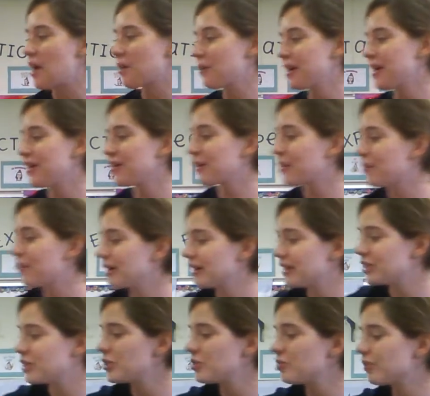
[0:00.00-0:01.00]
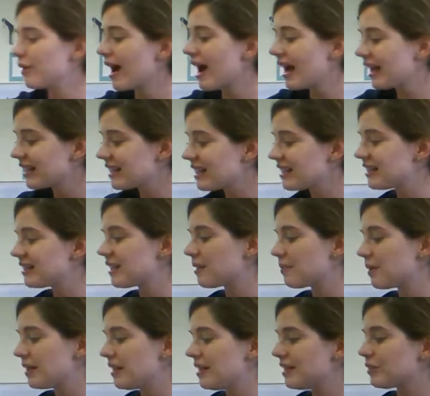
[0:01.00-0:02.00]
we are going to practice some
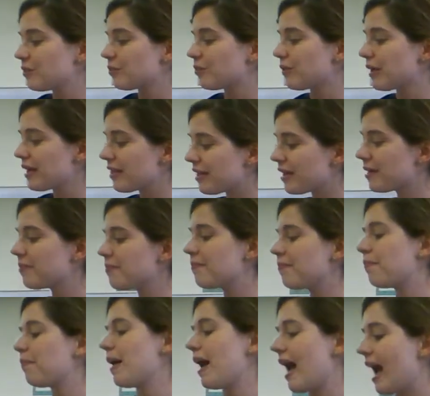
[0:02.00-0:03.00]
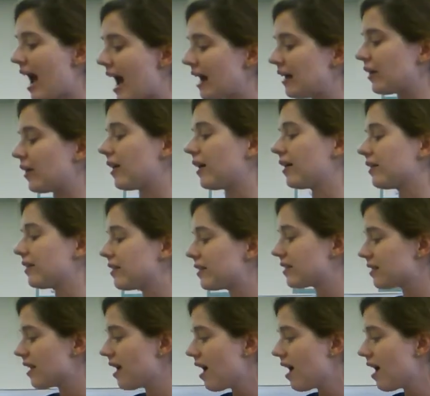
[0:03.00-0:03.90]
of these rhythm patterns.